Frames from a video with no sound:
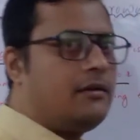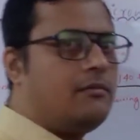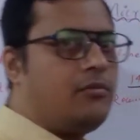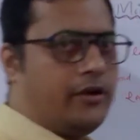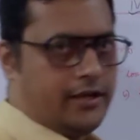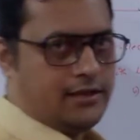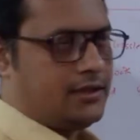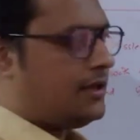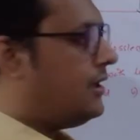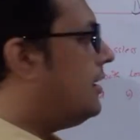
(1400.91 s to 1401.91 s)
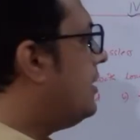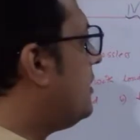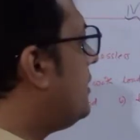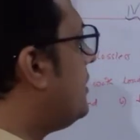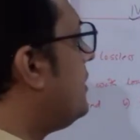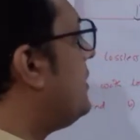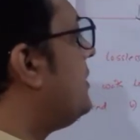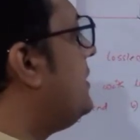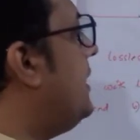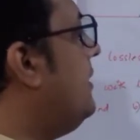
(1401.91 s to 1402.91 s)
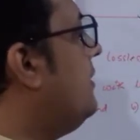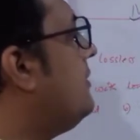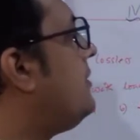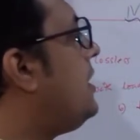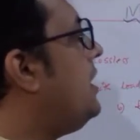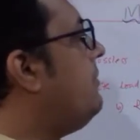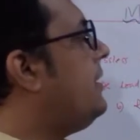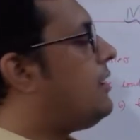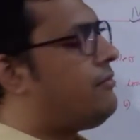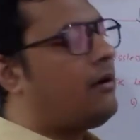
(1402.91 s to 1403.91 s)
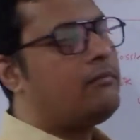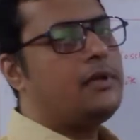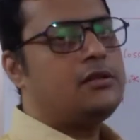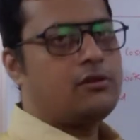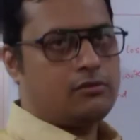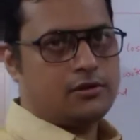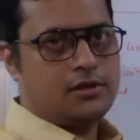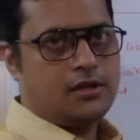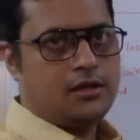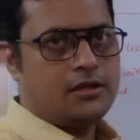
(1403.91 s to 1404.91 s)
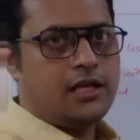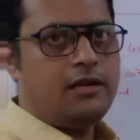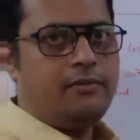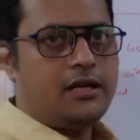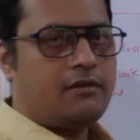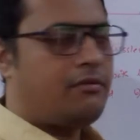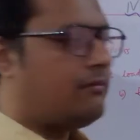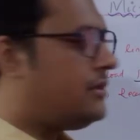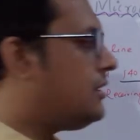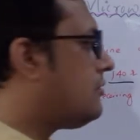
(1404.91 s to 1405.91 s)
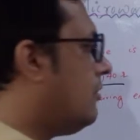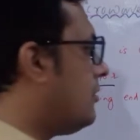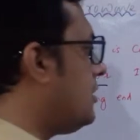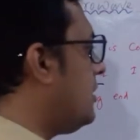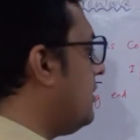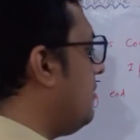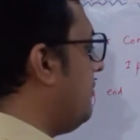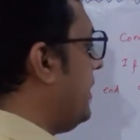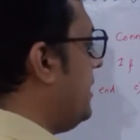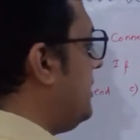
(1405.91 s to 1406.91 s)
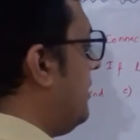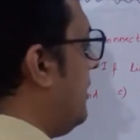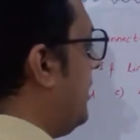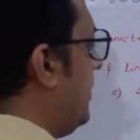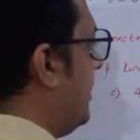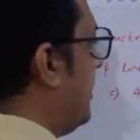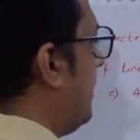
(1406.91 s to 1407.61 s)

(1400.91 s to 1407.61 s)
potential. Then 3 meter from the source. 3 meter from the source means here,